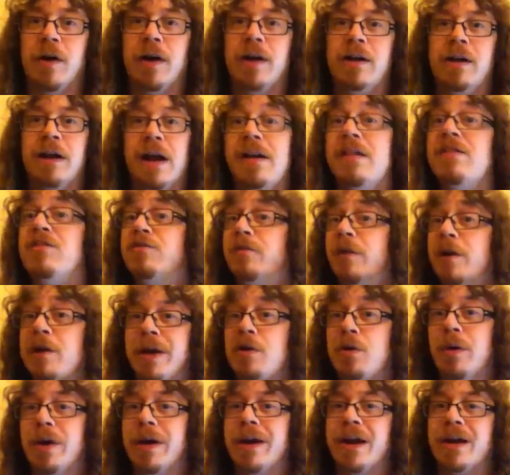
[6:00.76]
fine, and it's very
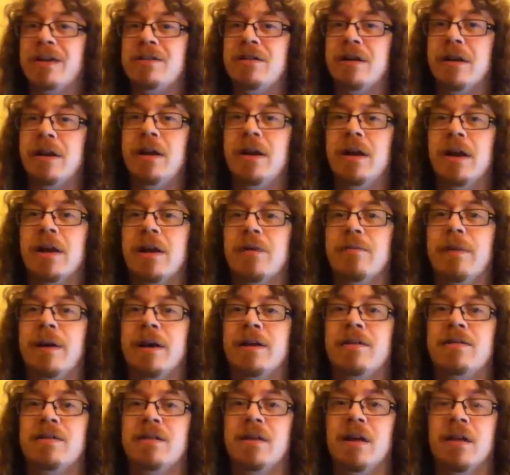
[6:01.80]
quick actually
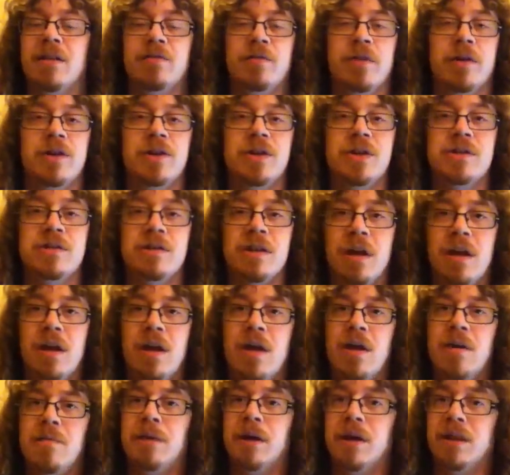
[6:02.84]
compared to the other versions.
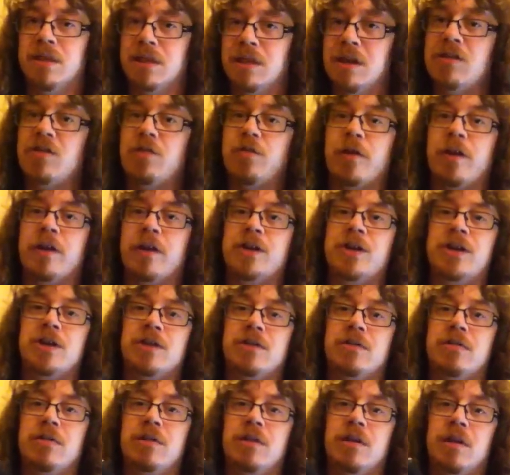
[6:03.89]
But this
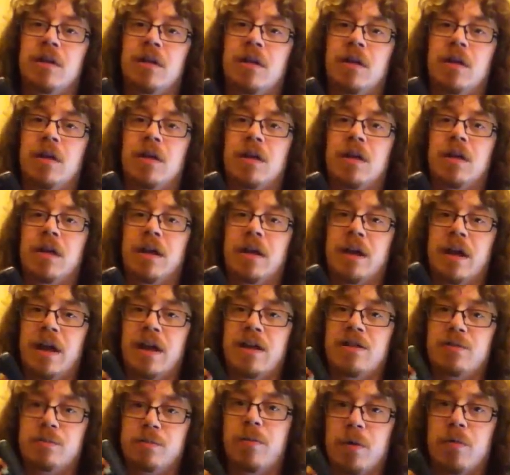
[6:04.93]
version
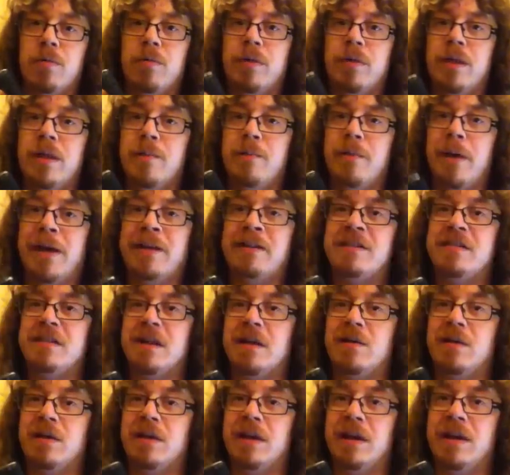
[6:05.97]
is probably the best
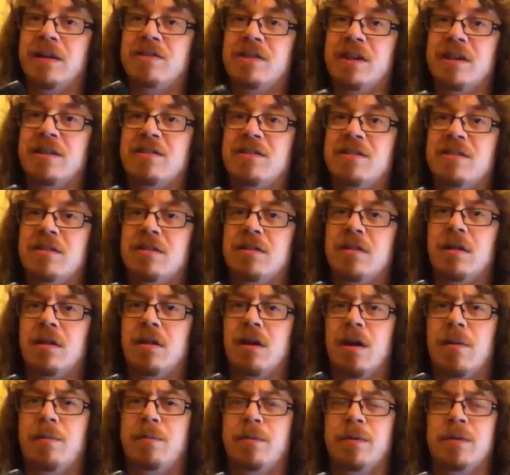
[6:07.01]
that exists
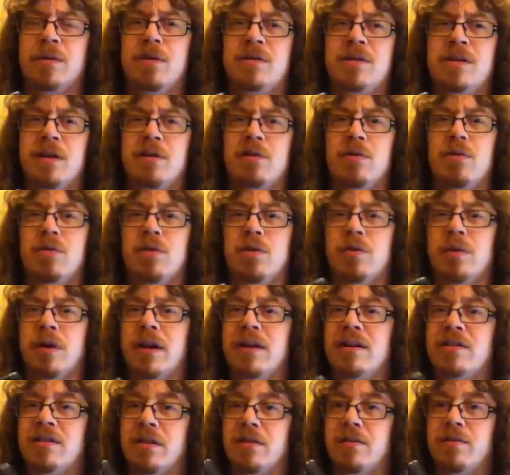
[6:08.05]
up until the
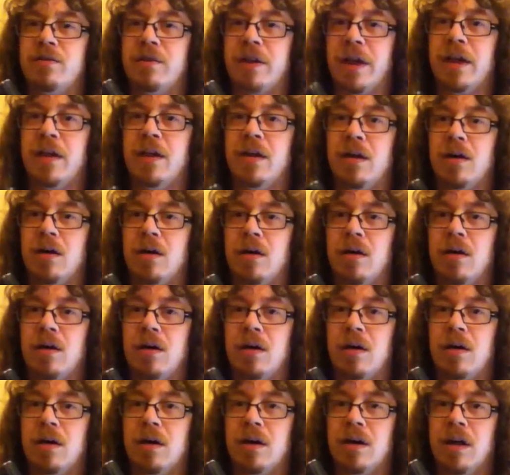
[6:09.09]
release of Sega
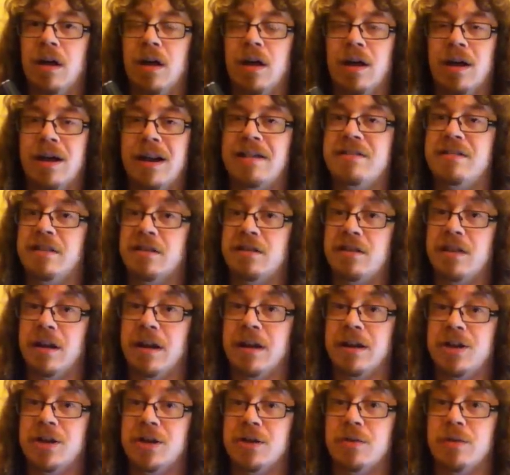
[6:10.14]
Classics
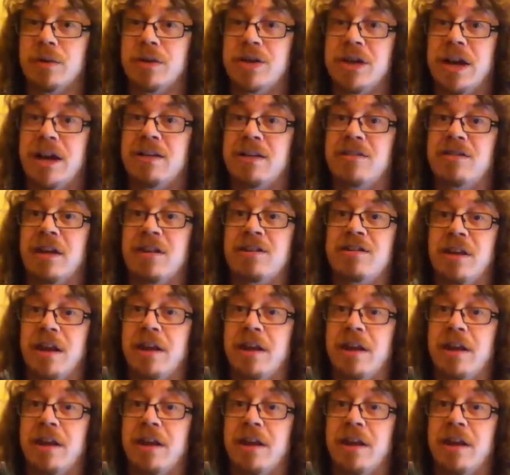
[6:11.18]
Collection, which has a